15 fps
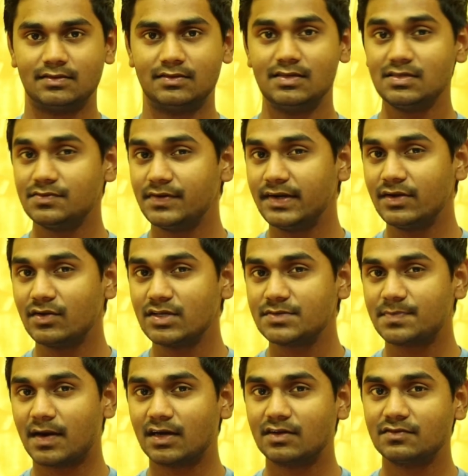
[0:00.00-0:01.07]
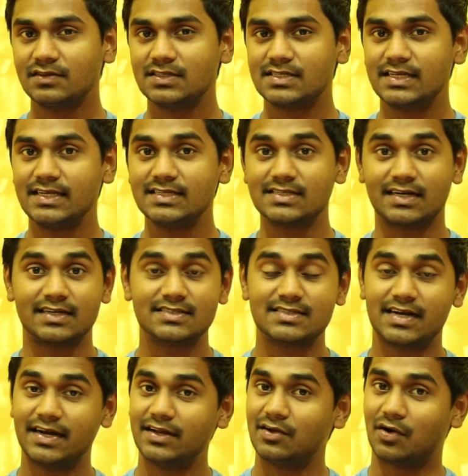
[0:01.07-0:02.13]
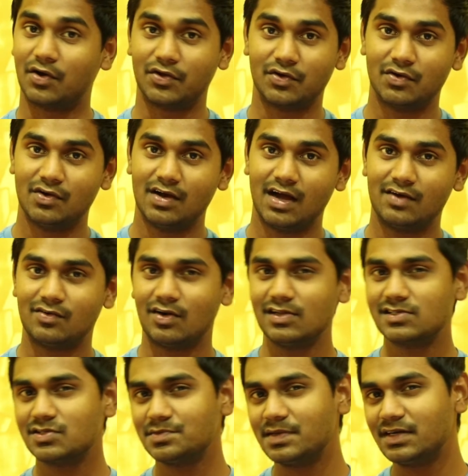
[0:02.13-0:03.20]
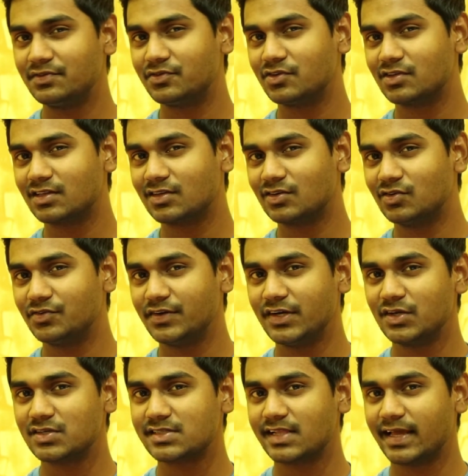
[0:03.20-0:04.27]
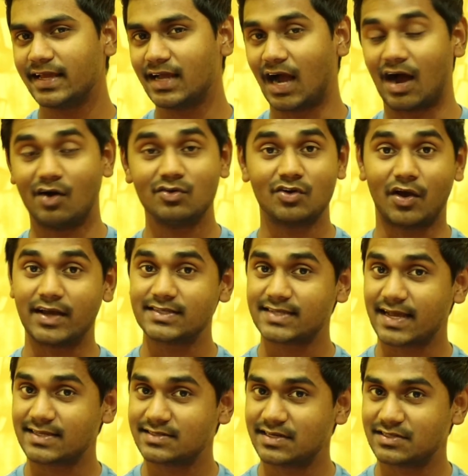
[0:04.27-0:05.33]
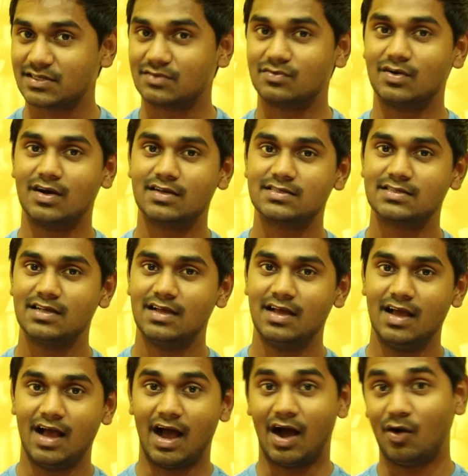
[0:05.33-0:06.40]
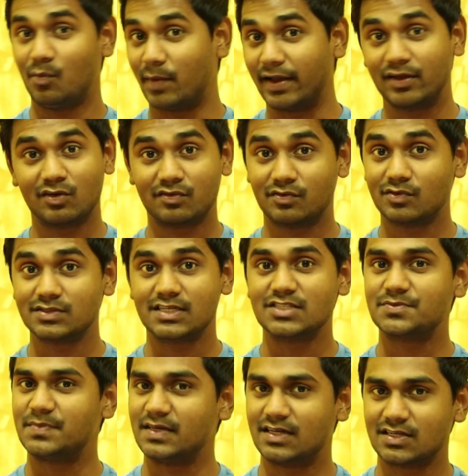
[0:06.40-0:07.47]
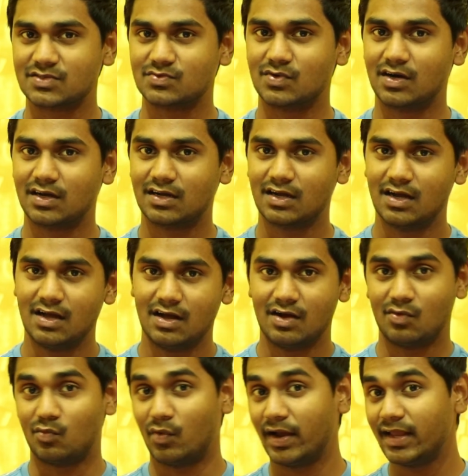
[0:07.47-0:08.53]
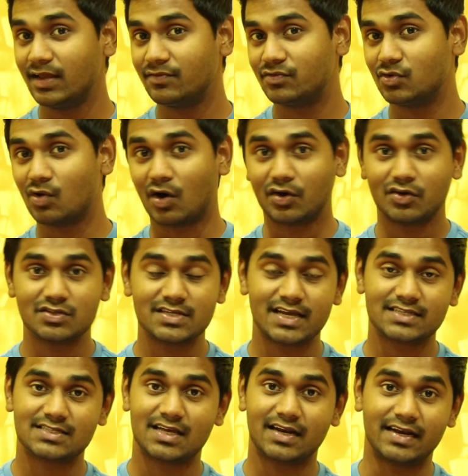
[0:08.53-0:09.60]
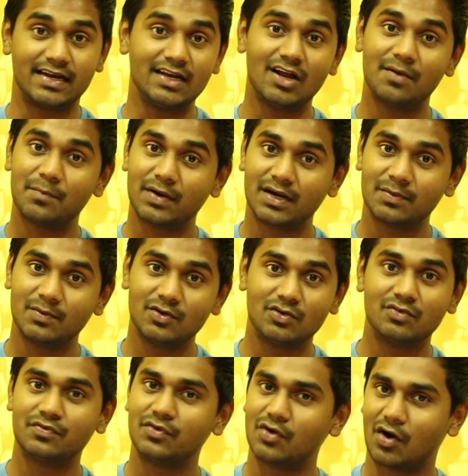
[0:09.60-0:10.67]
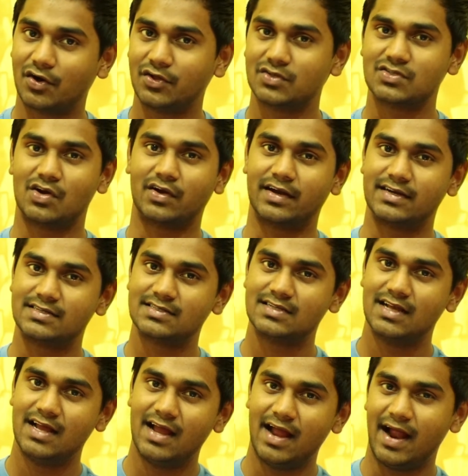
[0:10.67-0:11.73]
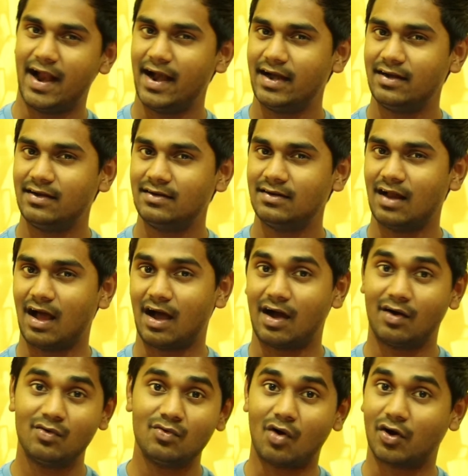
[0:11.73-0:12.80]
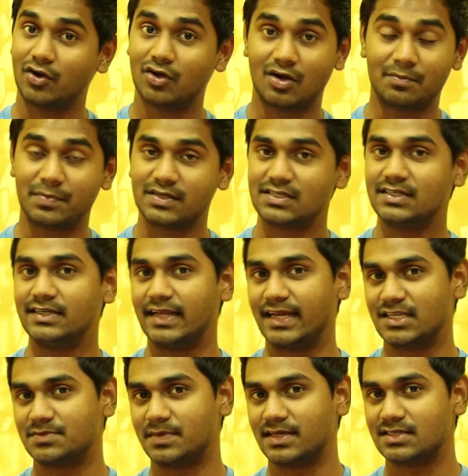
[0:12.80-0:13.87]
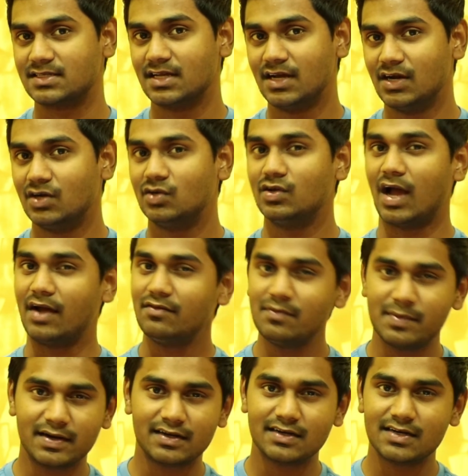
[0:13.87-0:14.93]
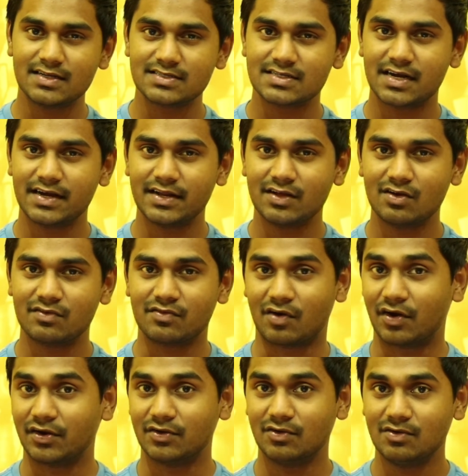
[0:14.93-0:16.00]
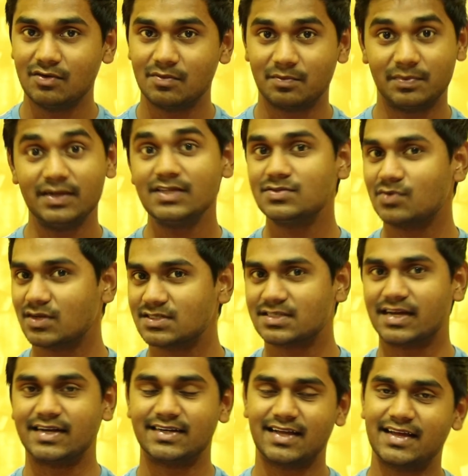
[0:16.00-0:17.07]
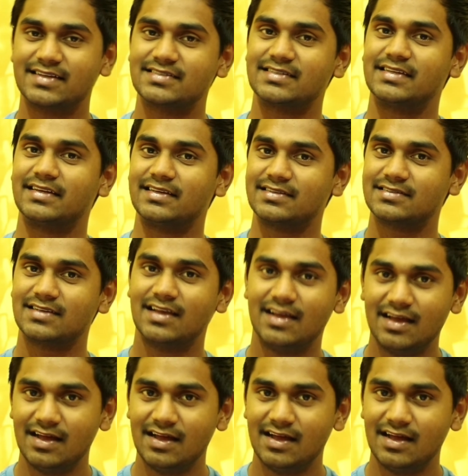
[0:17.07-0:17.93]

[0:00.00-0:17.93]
This video is part of the series Understanding Audio. I've also made few other good videos like how noise cancellation works, how microphones and speakers work, why few audio jacks are incompatible to few audio sockets, and how audio compression takes place. To have a better understanding of audio, please watch the entire series.